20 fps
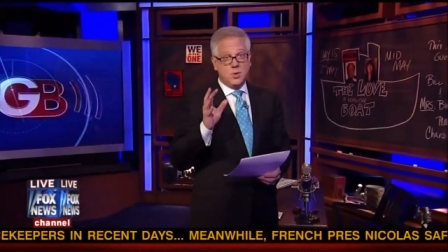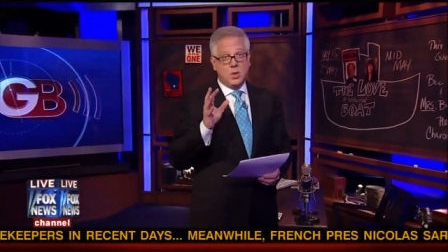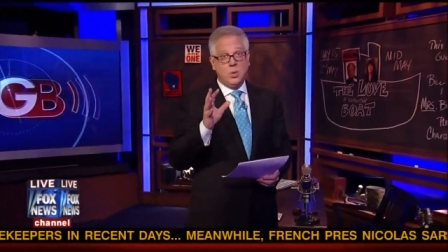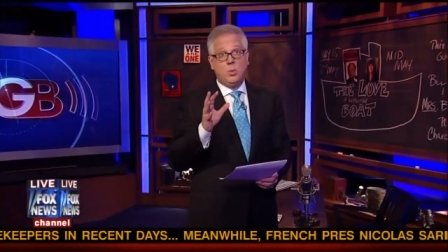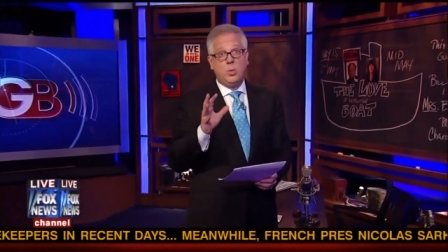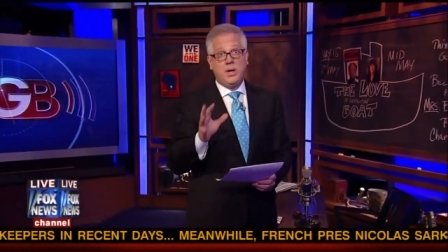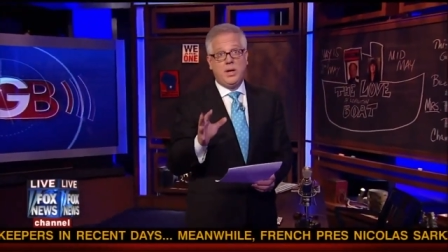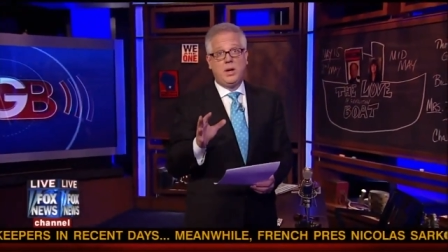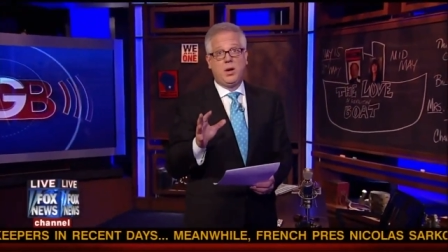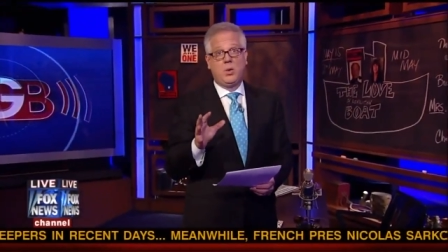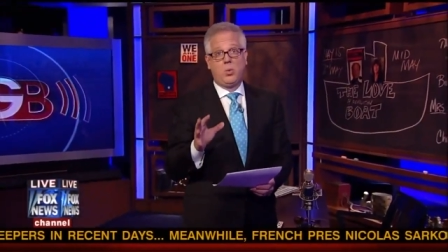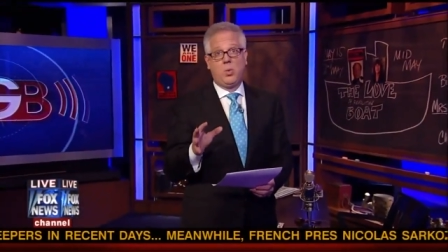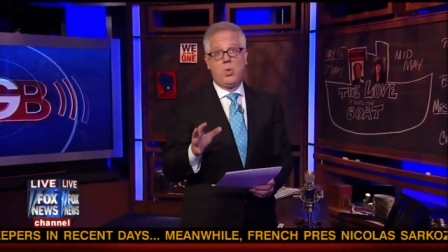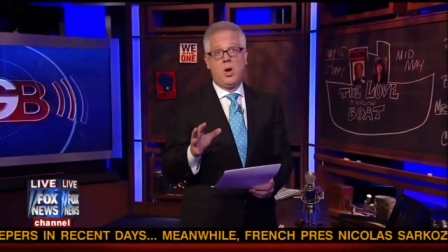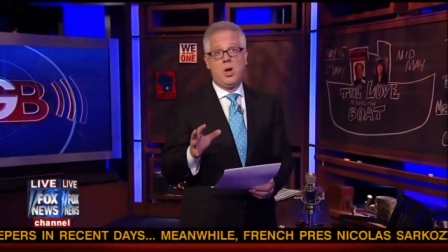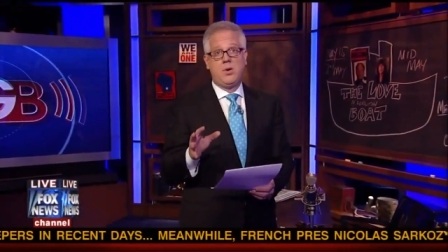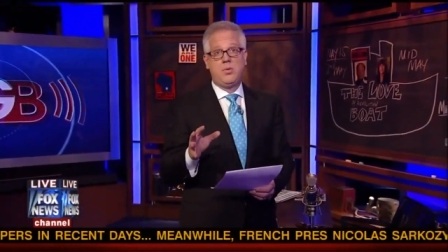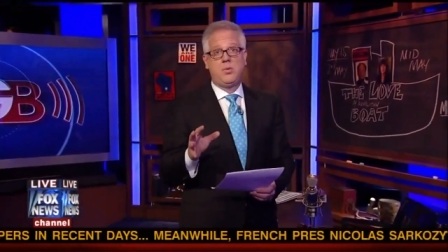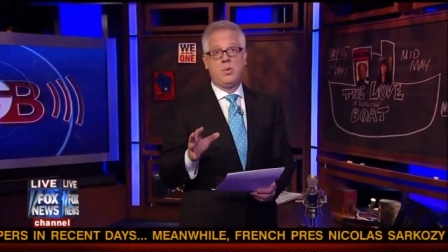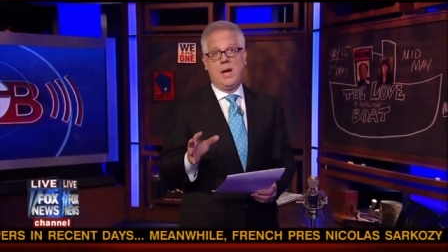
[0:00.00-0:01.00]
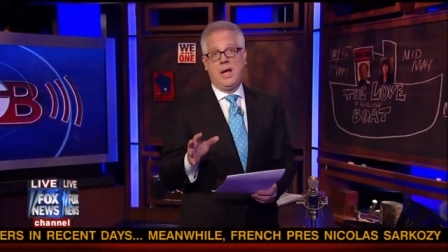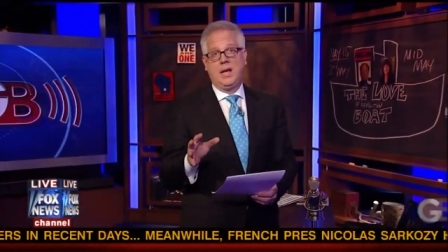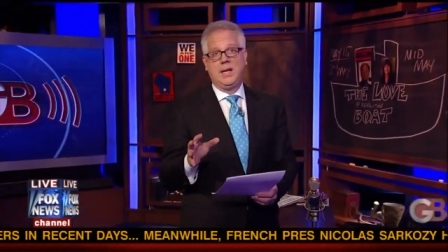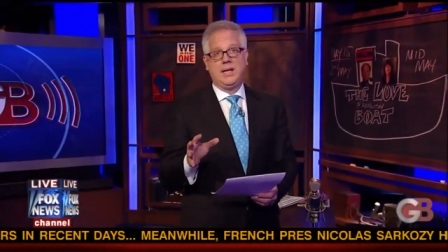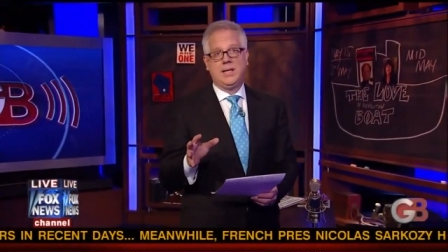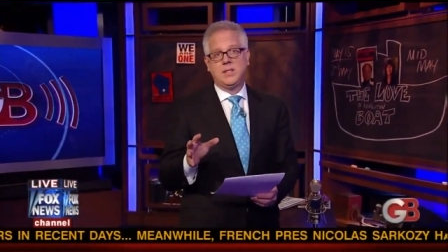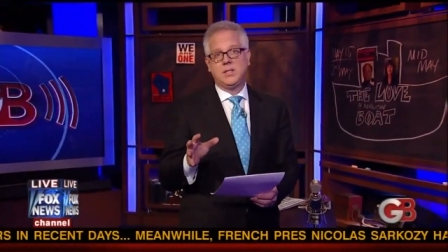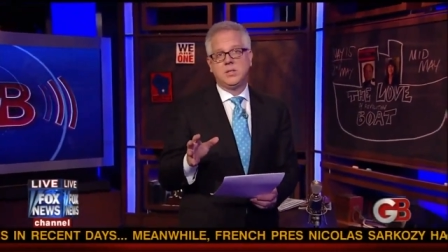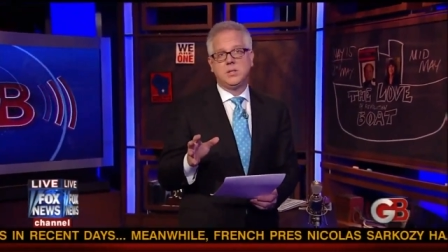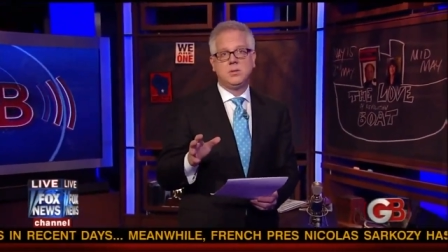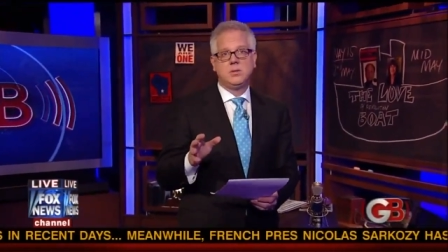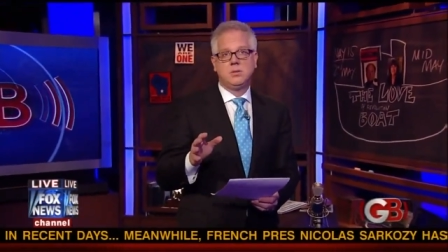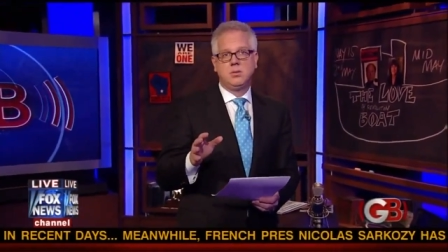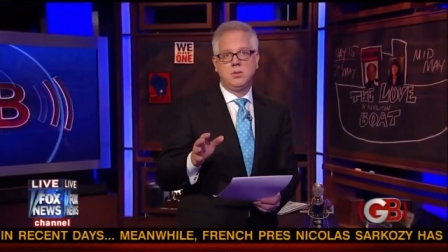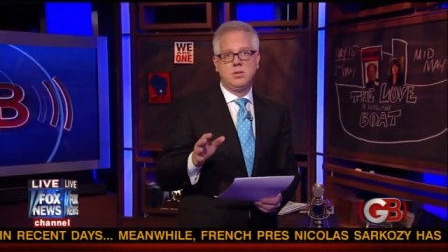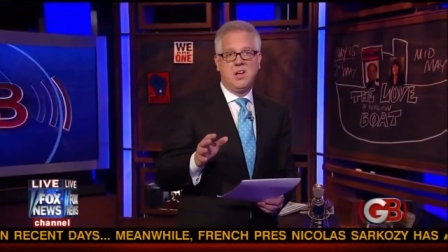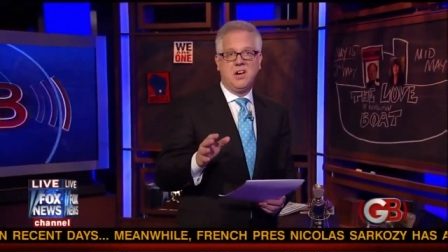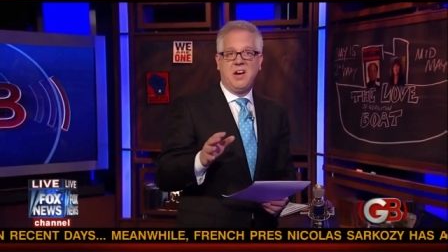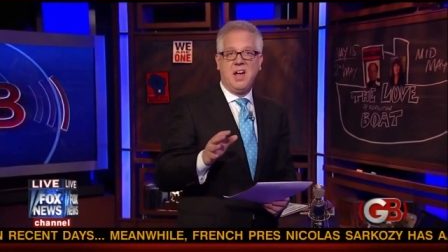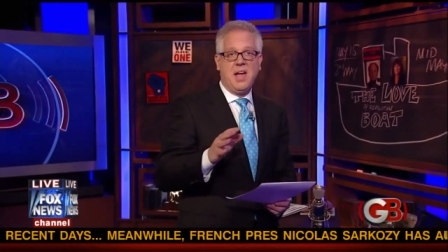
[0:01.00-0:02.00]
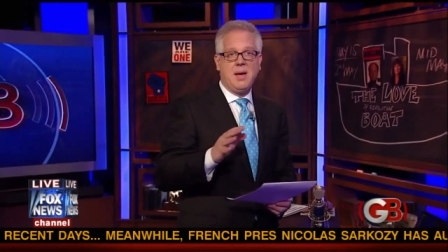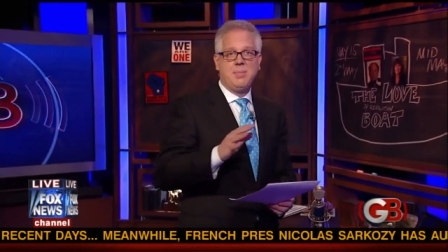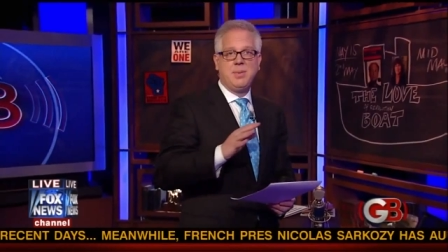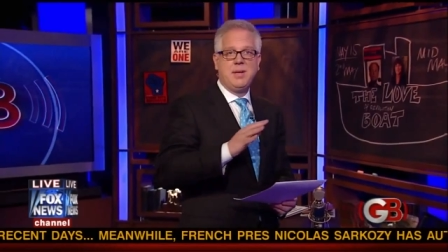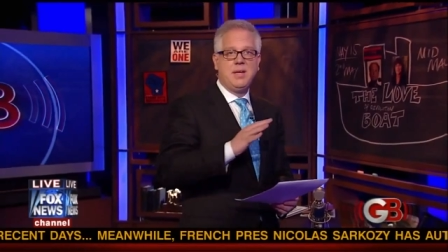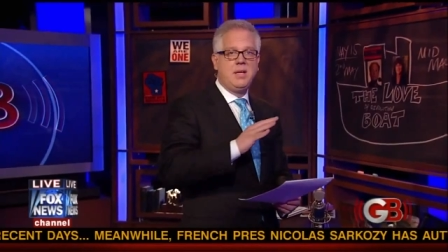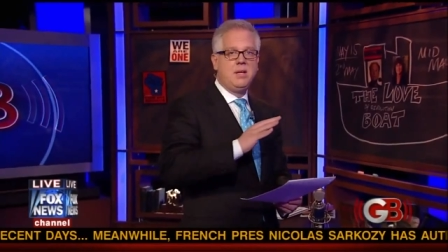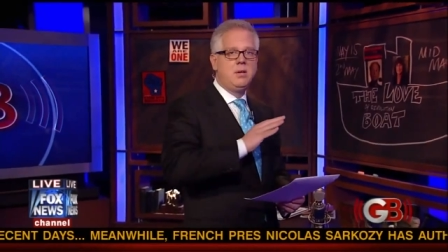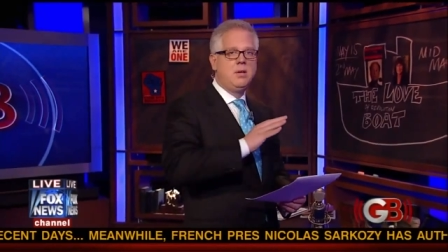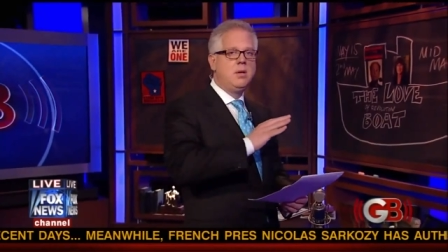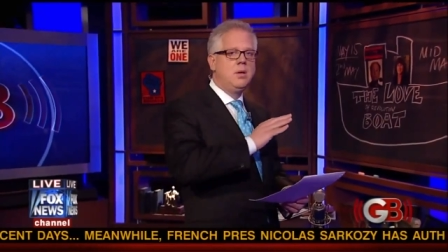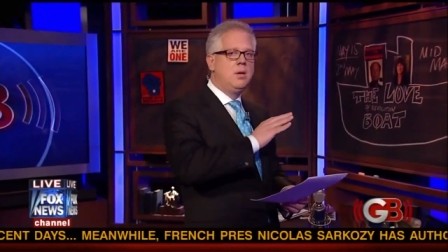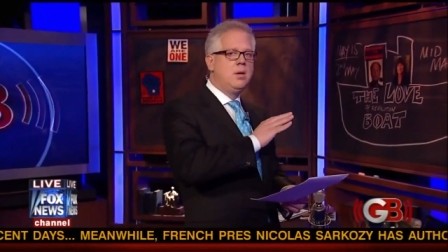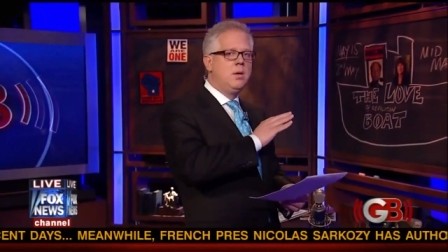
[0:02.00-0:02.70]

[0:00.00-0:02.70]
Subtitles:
We Are One rallies. They're happening